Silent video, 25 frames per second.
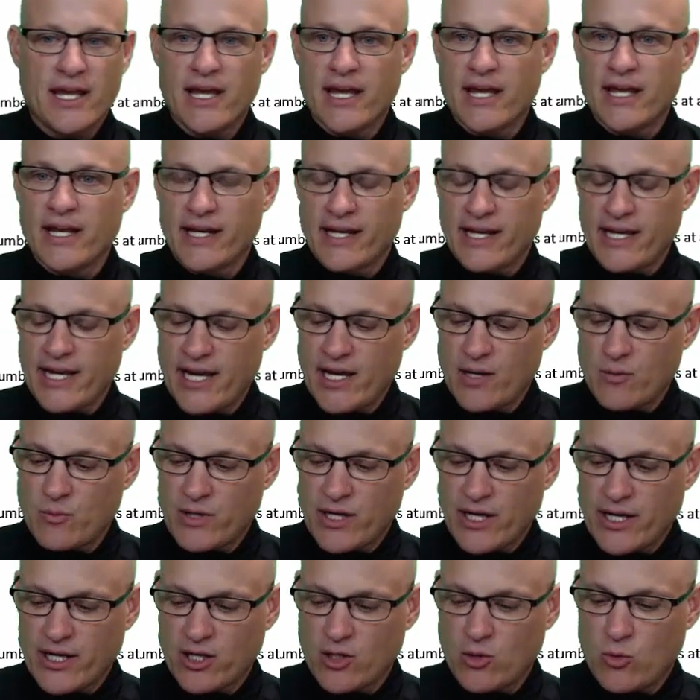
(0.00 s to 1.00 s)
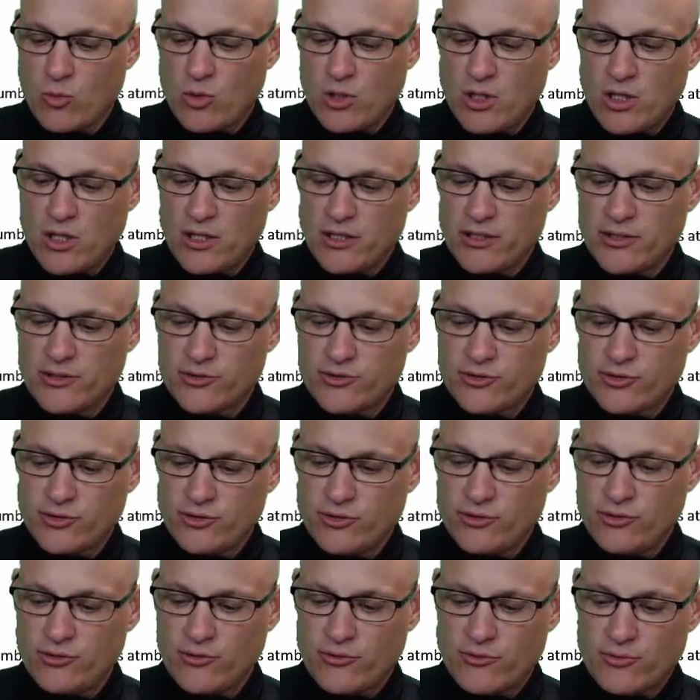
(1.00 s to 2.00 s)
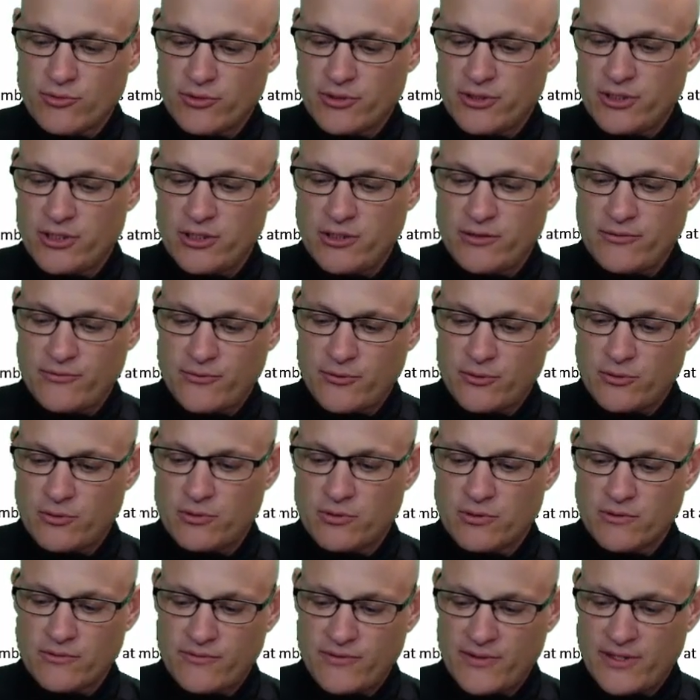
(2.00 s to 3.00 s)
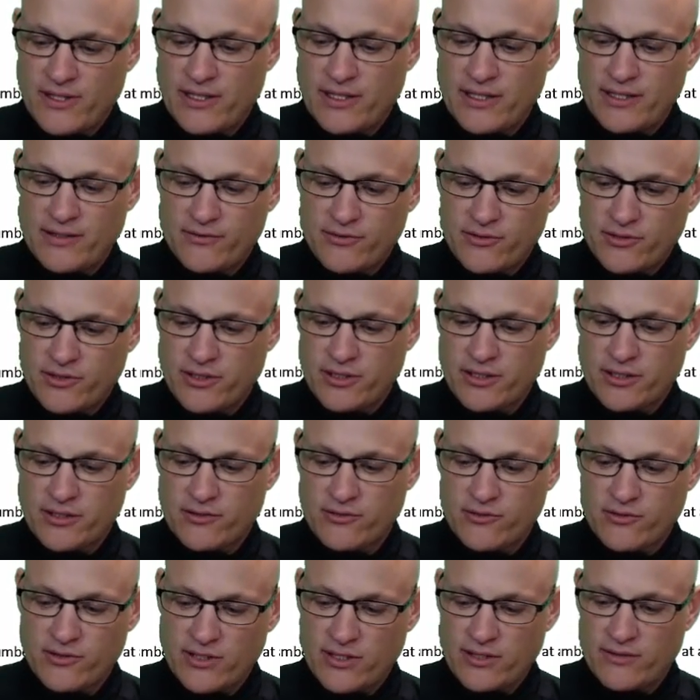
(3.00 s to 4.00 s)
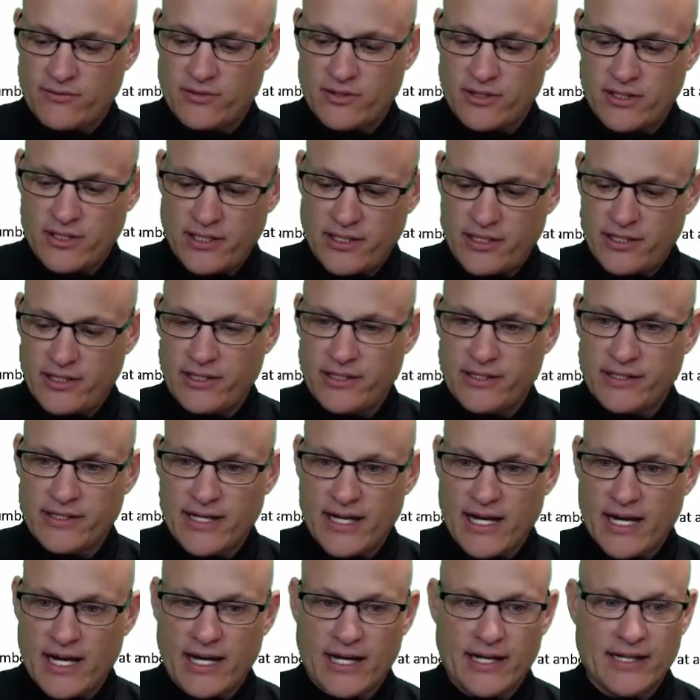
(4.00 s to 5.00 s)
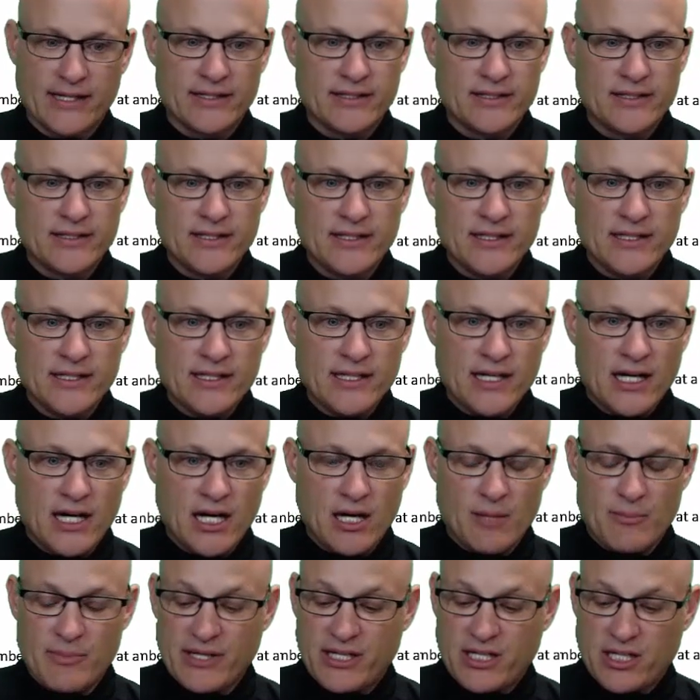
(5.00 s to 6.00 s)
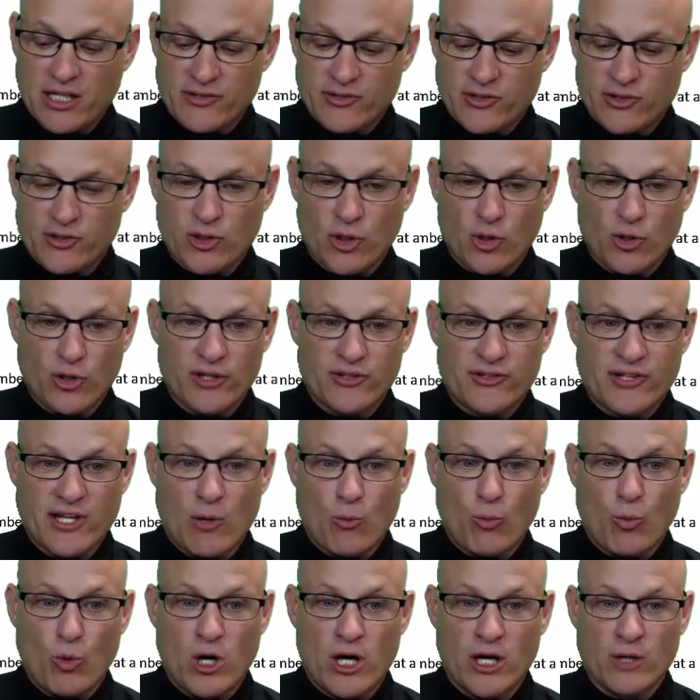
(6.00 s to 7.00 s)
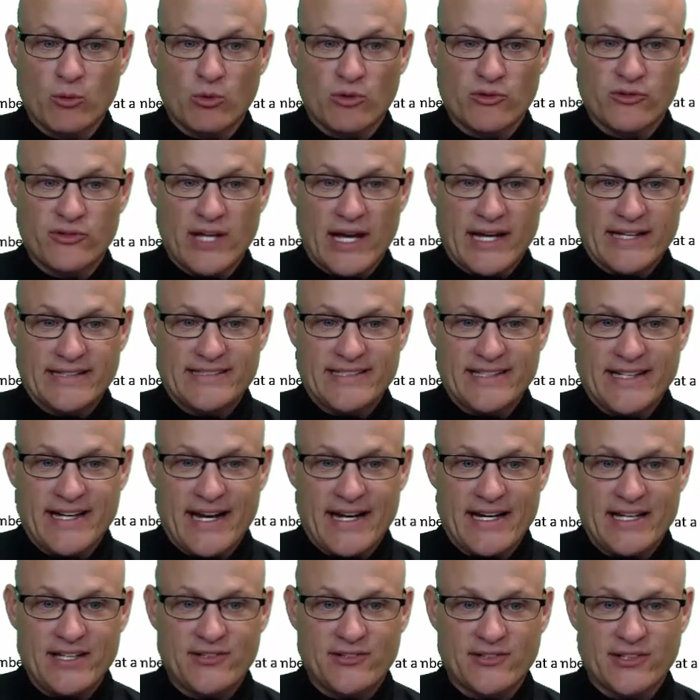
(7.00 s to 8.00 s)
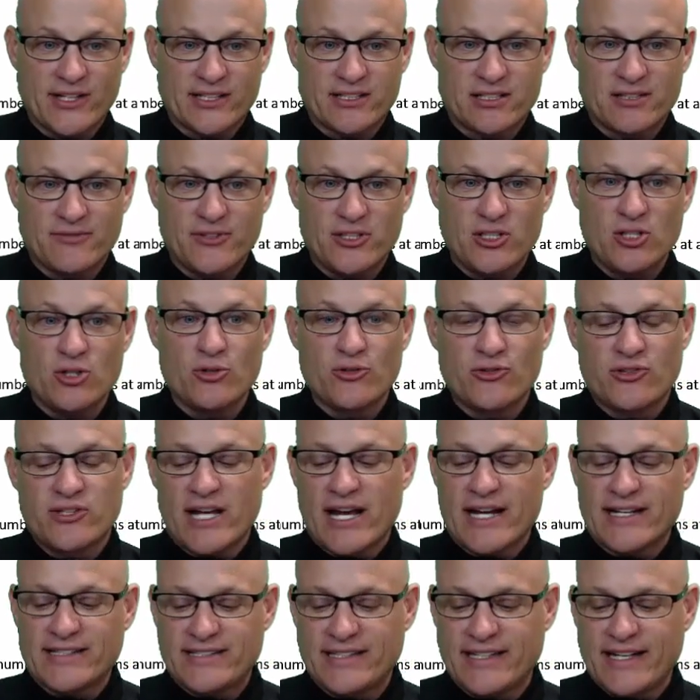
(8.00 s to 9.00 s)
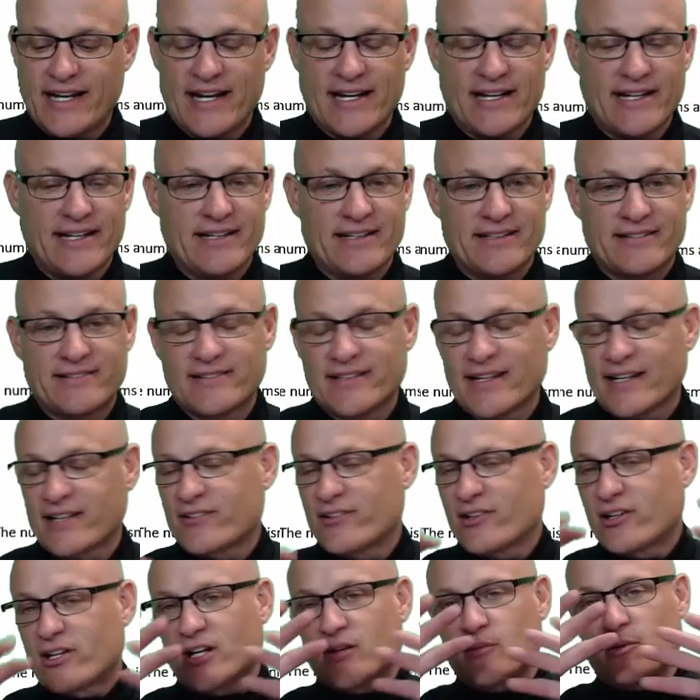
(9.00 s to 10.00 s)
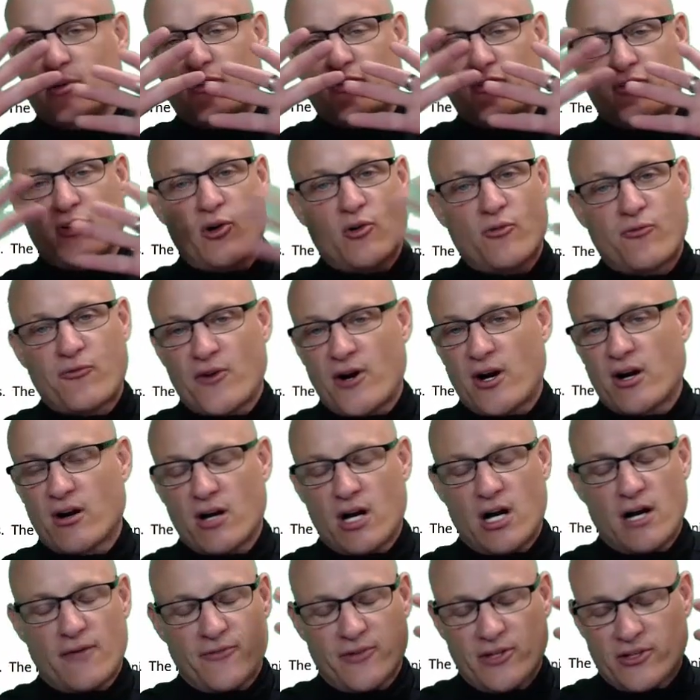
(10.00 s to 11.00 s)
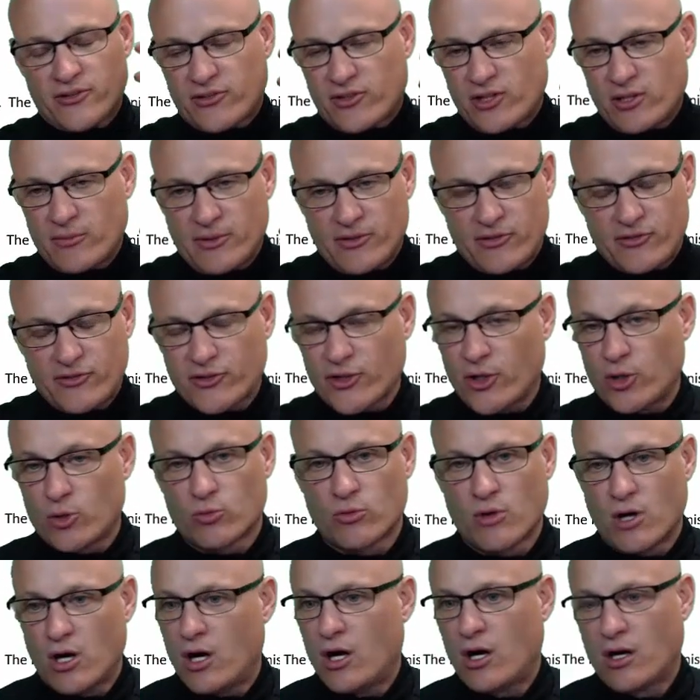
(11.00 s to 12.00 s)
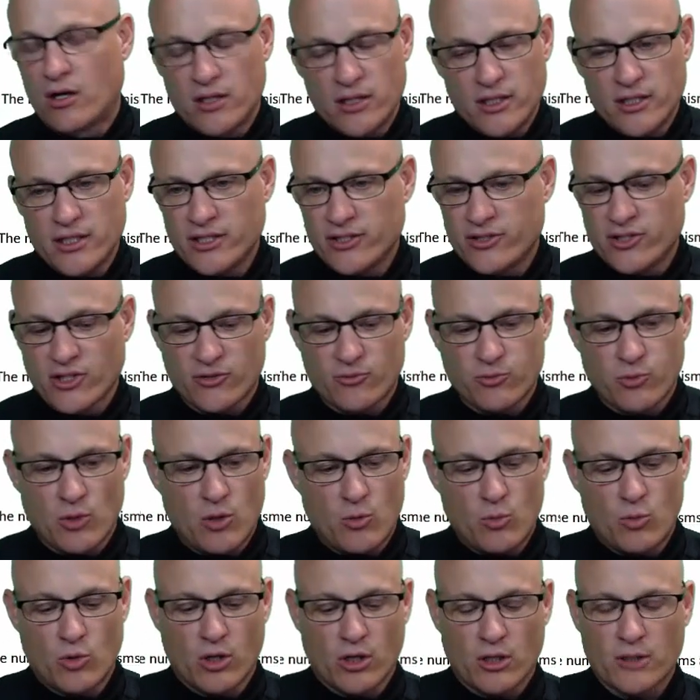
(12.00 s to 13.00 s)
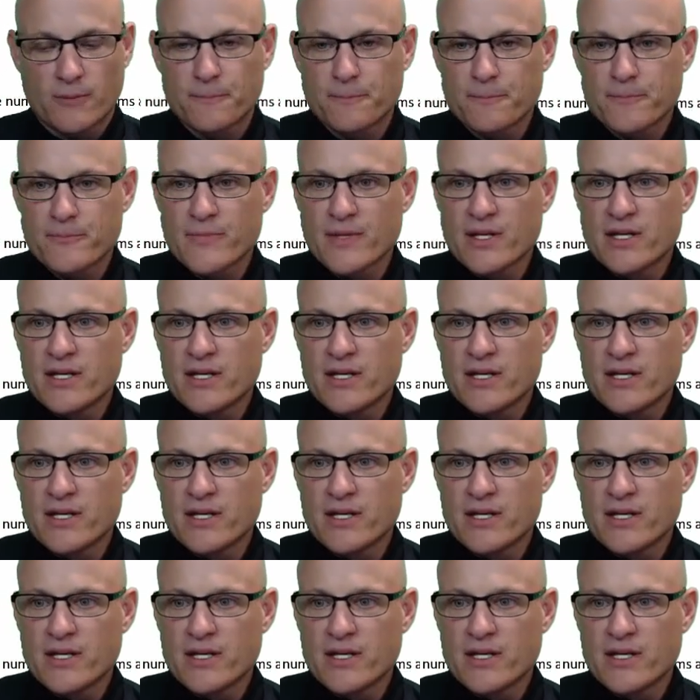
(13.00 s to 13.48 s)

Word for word: And again, we got to go one, two, three, four, five, six, seven, eight, nine, uh, because it told us that one was nineteen eighty-six. If you use nineteen eighty-six, you're going to be so far off, and this is going to be so wrong, it just won't work.